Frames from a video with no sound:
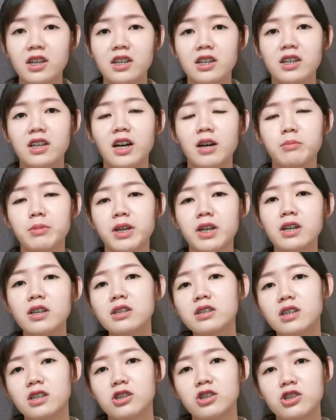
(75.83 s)
Yeah, because
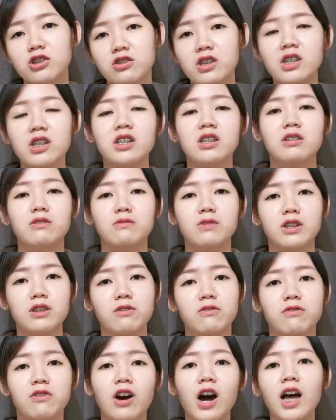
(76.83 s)
the children in the video
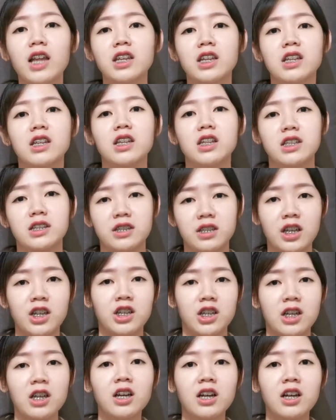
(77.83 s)
fall under this stage.